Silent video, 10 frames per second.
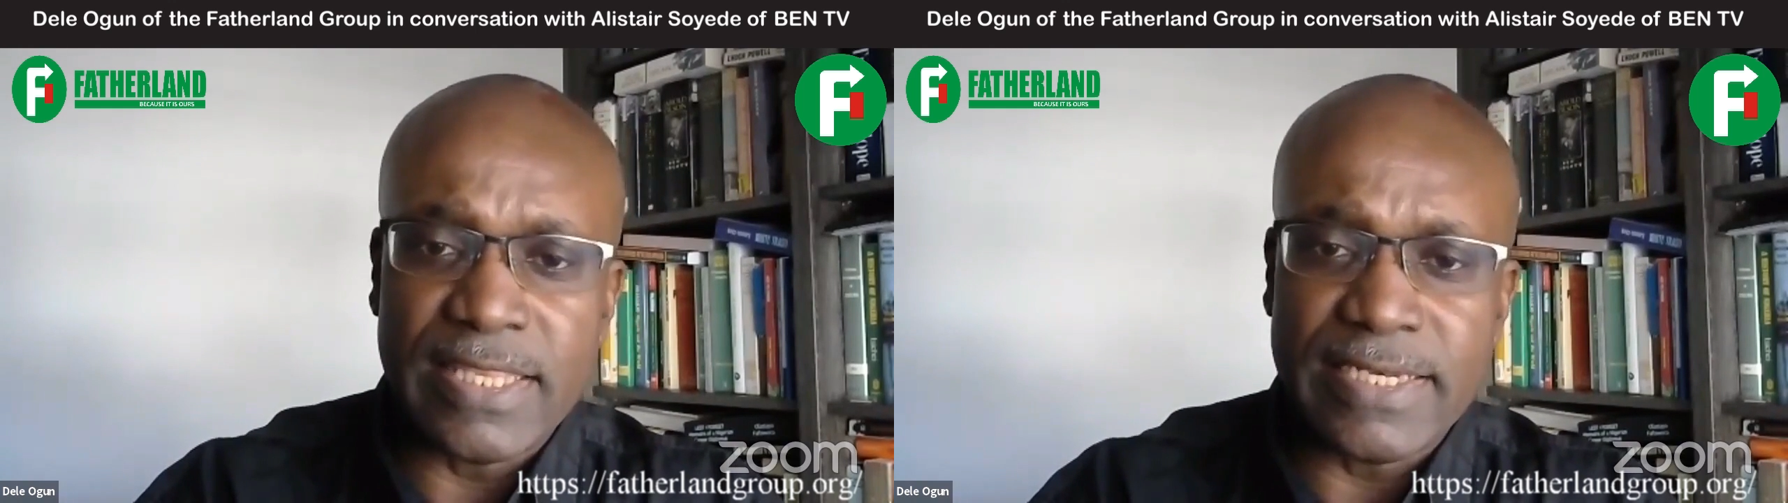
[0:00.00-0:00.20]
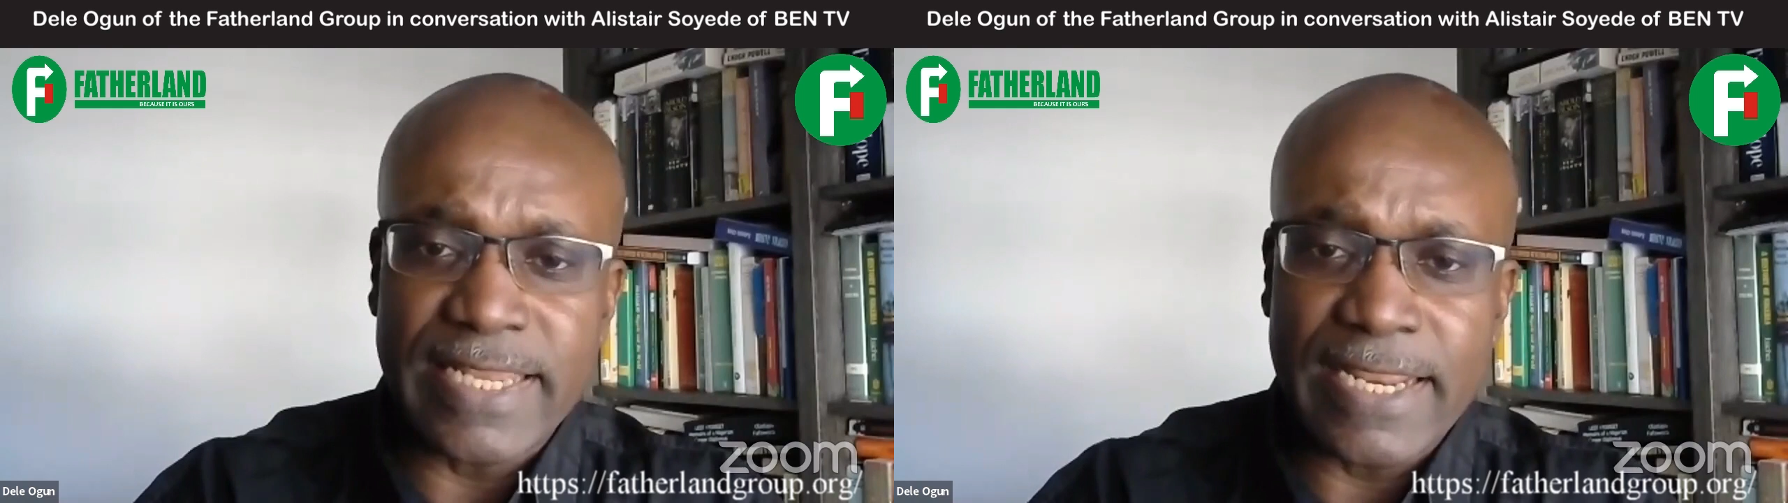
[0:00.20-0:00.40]

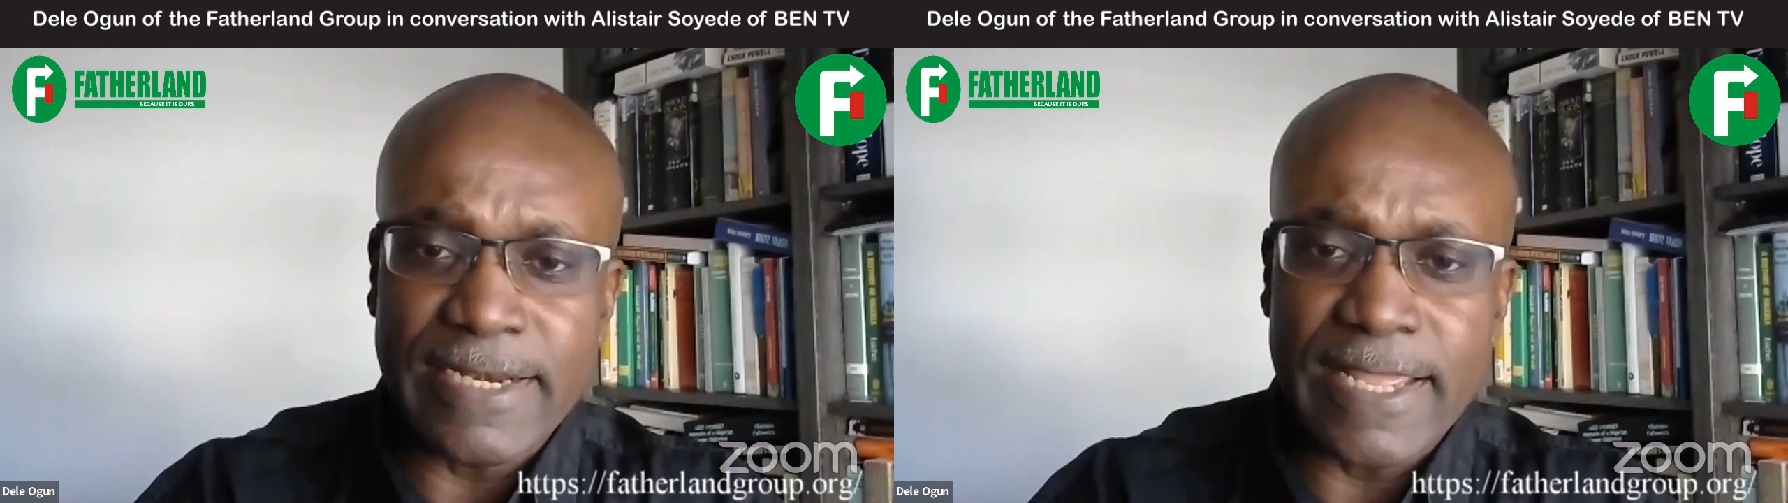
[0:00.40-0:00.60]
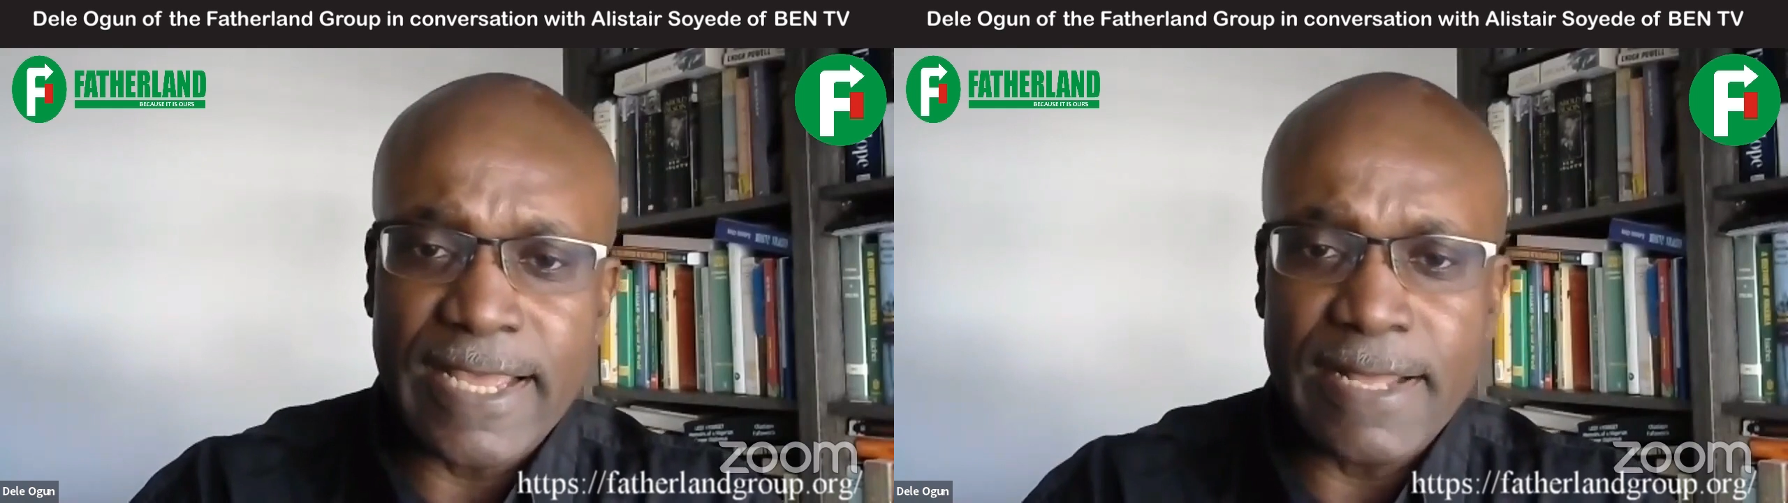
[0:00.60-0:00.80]
the
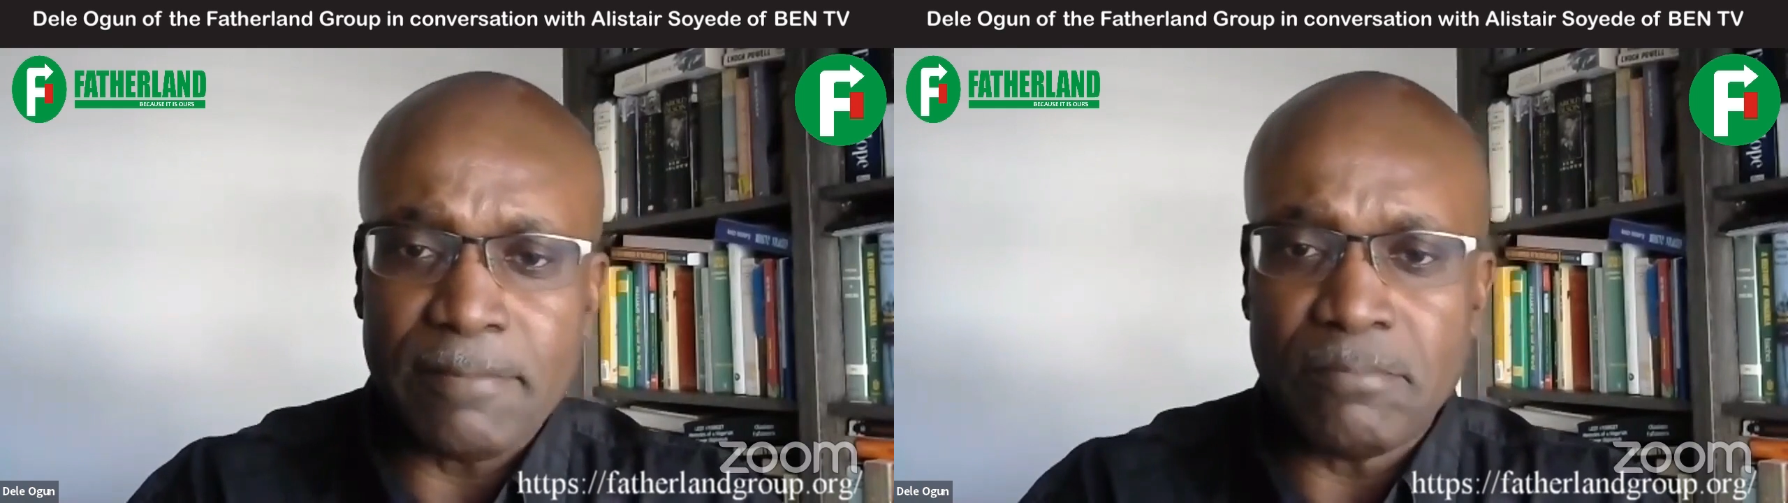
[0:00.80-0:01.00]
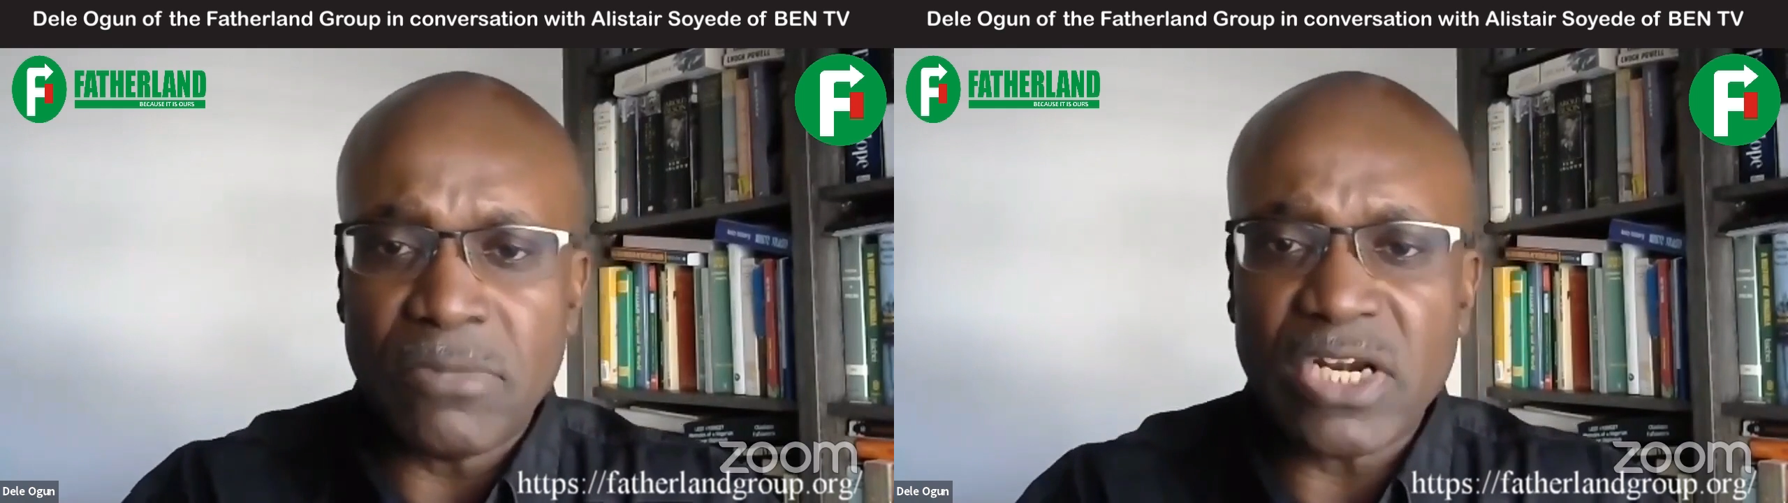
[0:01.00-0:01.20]
then
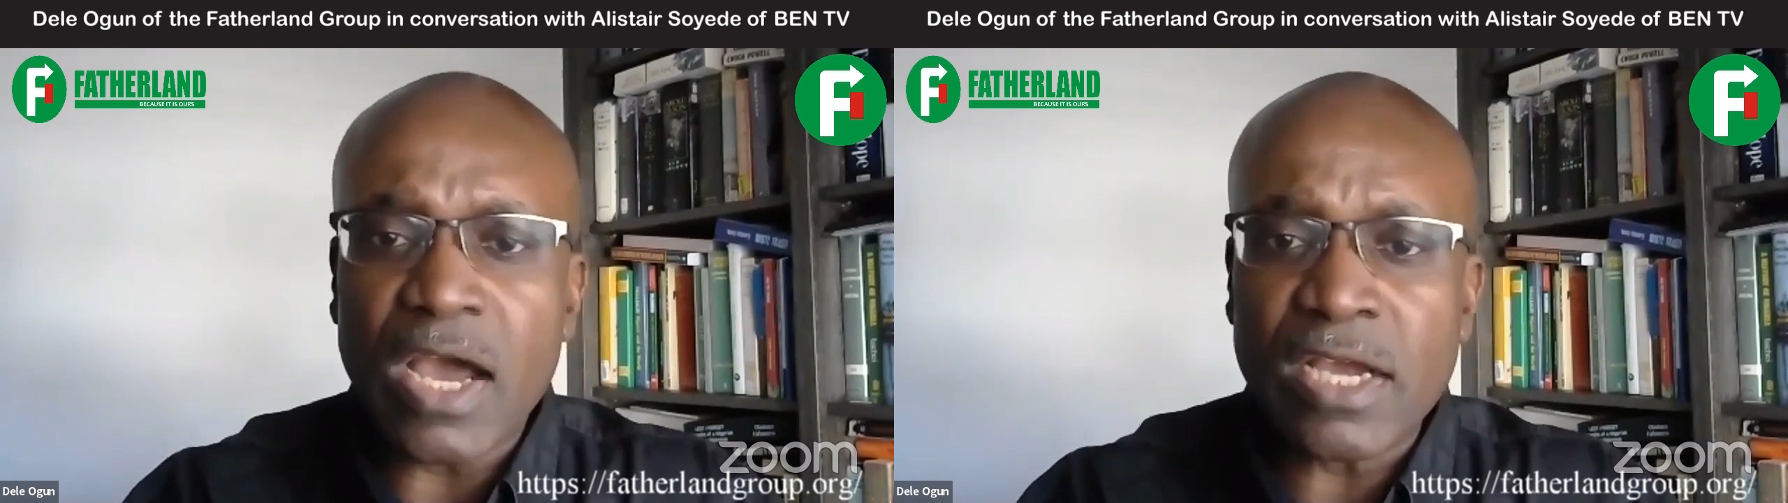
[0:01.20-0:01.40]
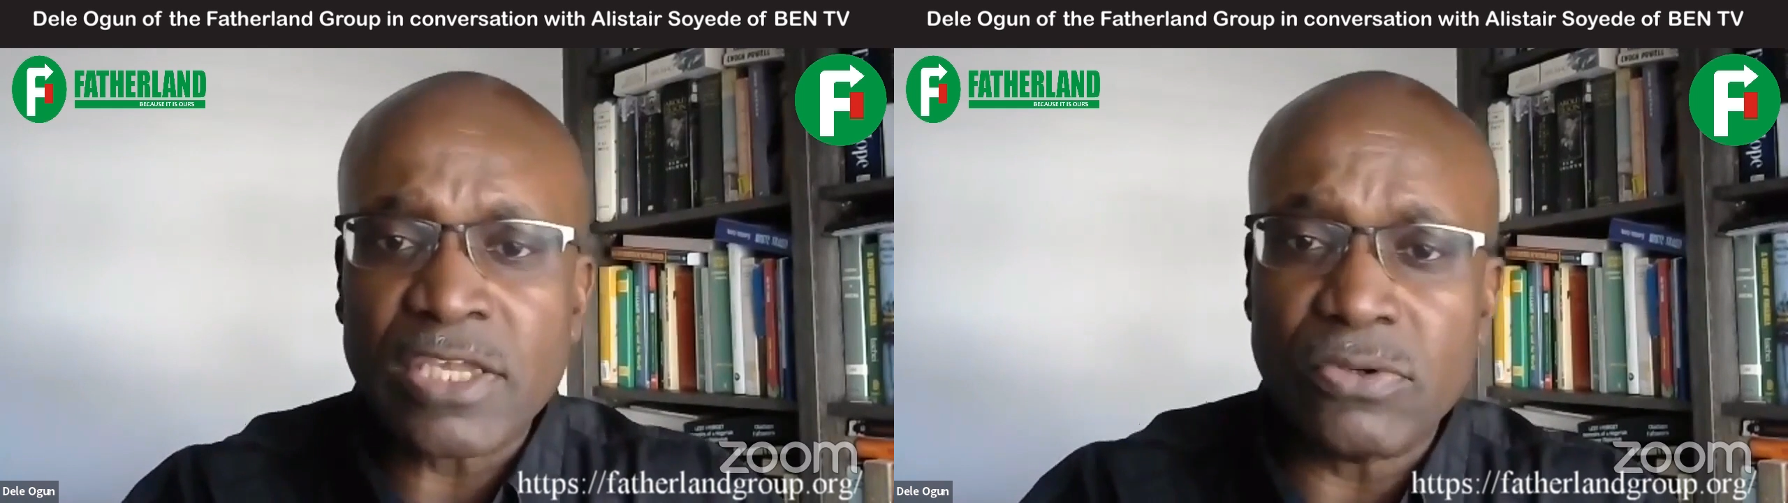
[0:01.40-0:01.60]

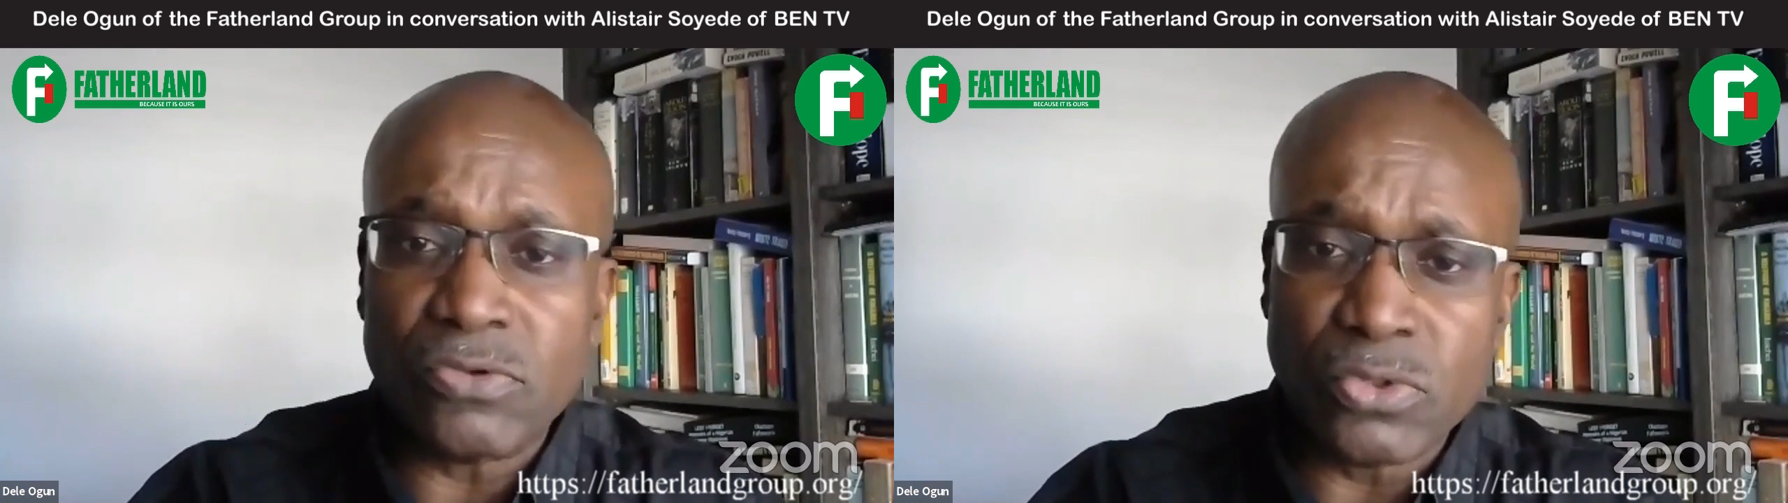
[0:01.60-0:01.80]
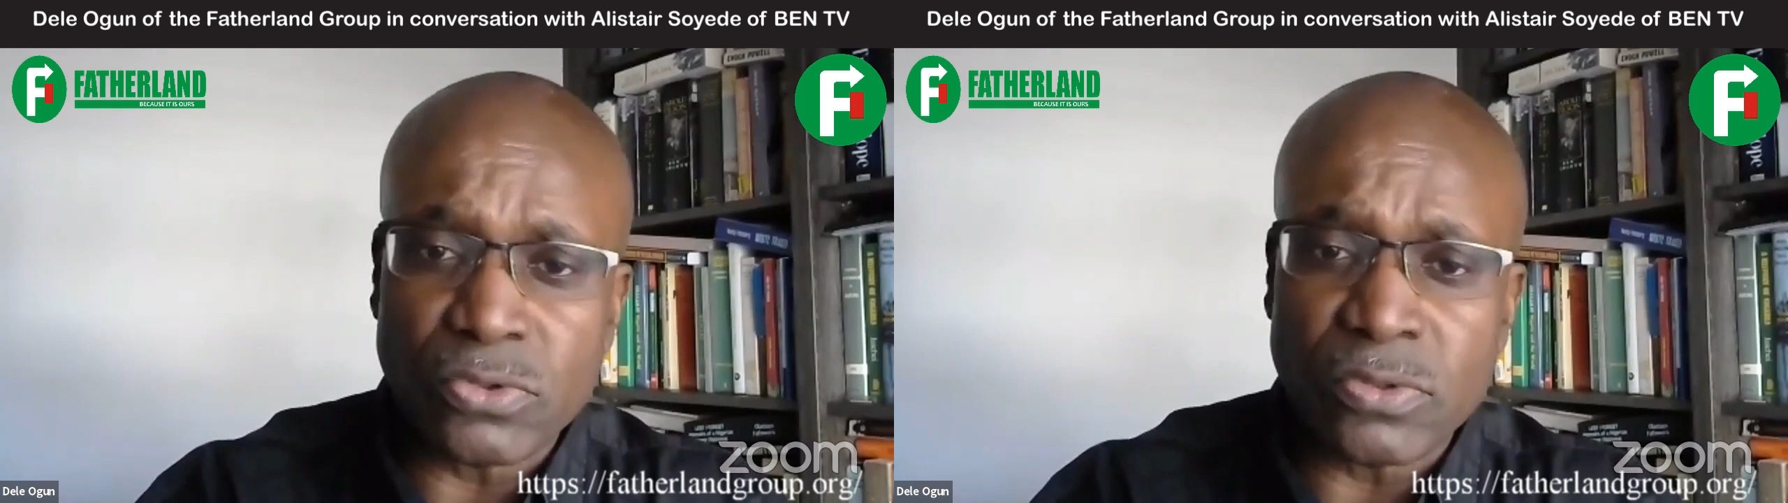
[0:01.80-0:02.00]

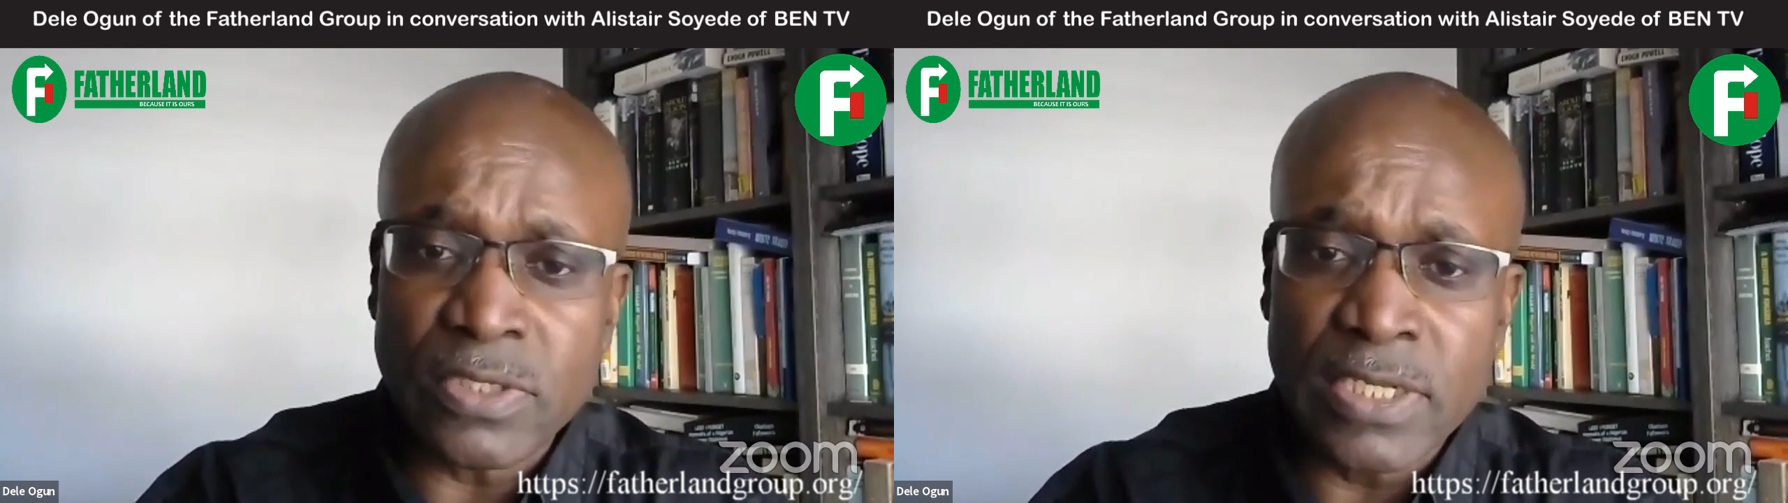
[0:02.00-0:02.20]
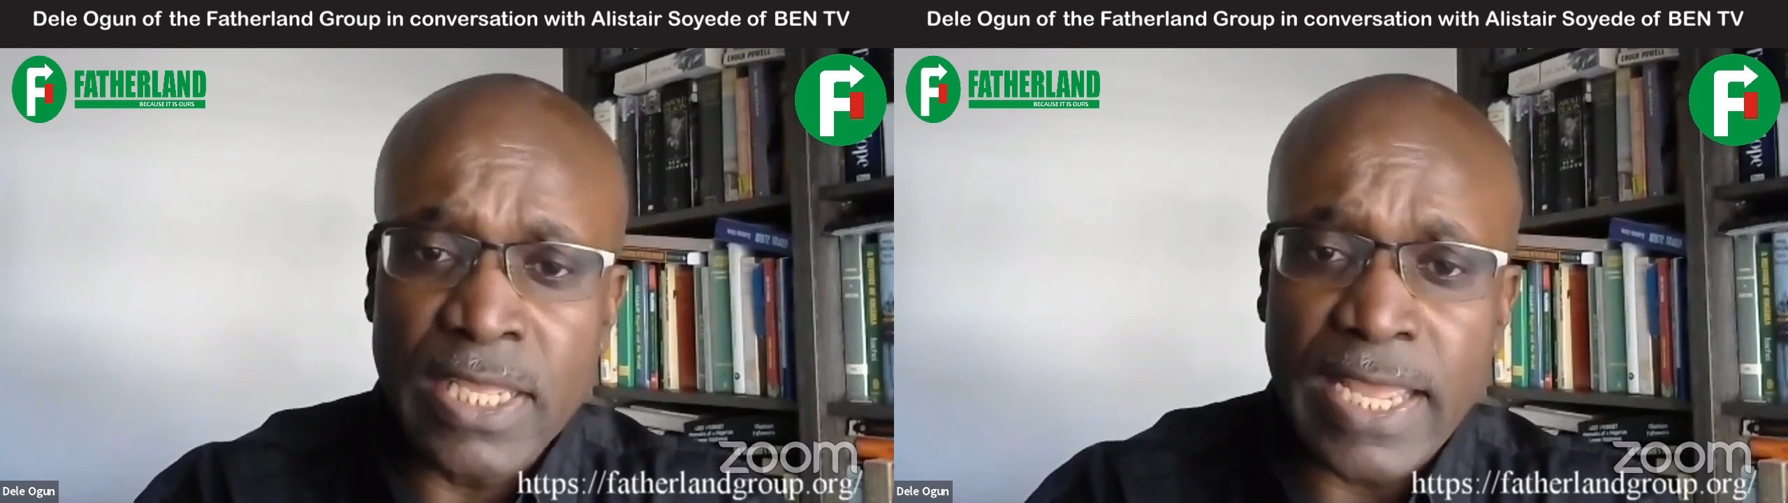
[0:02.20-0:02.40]
monarchical rule